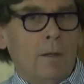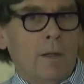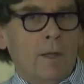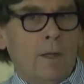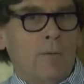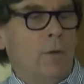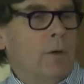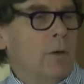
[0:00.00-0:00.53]

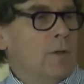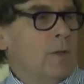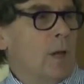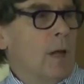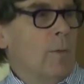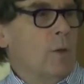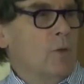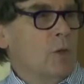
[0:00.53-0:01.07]
if you're going to say
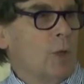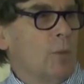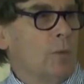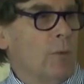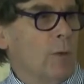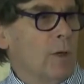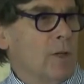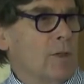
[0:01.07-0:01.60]
I'm on top
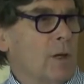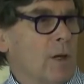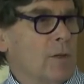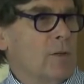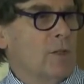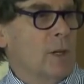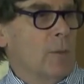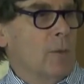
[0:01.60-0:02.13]
of all this, then I'll
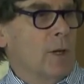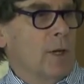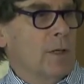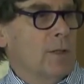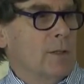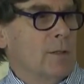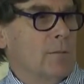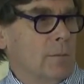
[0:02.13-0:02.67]
skip the
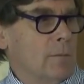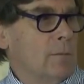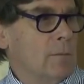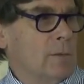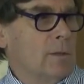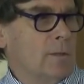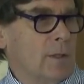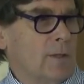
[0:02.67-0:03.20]
next
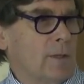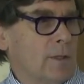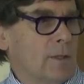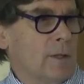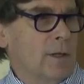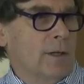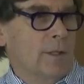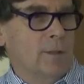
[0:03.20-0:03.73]
dozen slides.